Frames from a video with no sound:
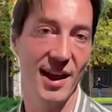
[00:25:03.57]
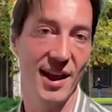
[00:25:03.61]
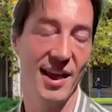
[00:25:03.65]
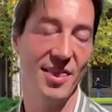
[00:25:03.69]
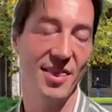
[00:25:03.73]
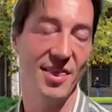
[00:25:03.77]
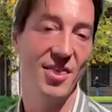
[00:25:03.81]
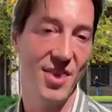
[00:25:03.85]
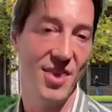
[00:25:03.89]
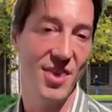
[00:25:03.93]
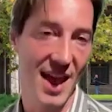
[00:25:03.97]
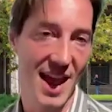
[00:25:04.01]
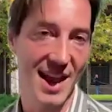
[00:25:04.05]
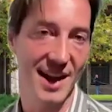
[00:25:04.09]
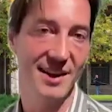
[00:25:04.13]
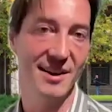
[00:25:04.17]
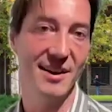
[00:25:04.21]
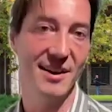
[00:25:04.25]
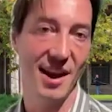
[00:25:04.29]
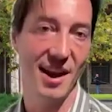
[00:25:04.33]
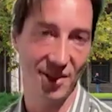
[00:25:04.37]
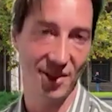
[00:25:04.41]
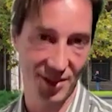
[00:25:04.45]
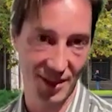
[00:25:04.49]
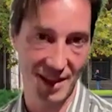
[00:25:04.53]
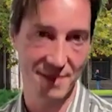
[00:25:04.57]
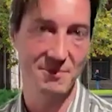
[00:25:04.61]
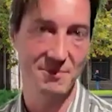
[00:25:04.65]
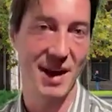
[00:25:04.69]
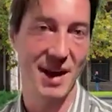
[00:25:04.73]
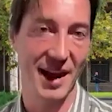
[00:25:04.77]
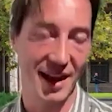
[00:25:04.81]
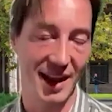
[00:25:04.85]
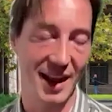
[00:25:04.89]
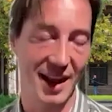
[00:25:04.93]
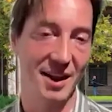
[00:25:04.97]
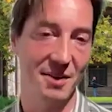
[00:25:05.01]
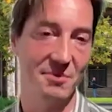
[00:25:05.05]
And then I think
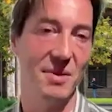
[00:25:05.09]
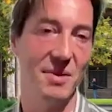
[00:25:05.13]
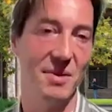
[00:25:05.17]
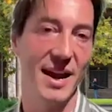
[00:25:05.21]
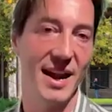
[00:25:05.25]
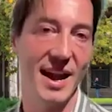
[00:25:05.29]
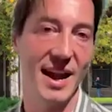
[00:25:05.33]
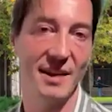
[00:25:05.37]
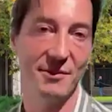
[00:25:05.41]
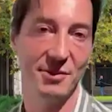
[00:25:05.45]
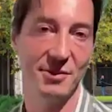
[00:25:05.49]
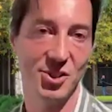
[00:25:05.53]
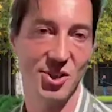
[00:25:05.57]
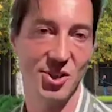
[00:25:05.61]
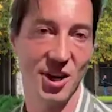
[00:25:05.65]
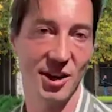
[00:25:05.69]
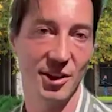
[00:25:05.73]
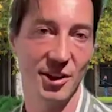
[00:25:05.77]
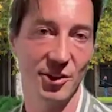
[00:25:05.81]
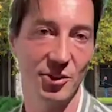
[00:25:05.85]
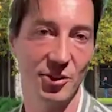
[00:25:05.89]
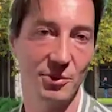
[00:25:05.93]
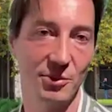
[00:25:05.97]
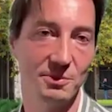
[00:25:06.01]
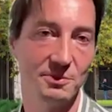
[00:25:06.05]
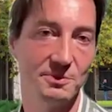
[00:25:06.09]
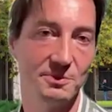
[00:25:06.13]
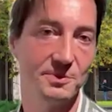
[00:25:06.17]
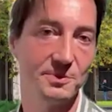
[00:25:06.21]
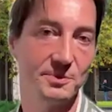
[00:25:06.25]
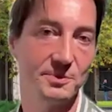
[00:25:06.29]
Mariel might have a chance.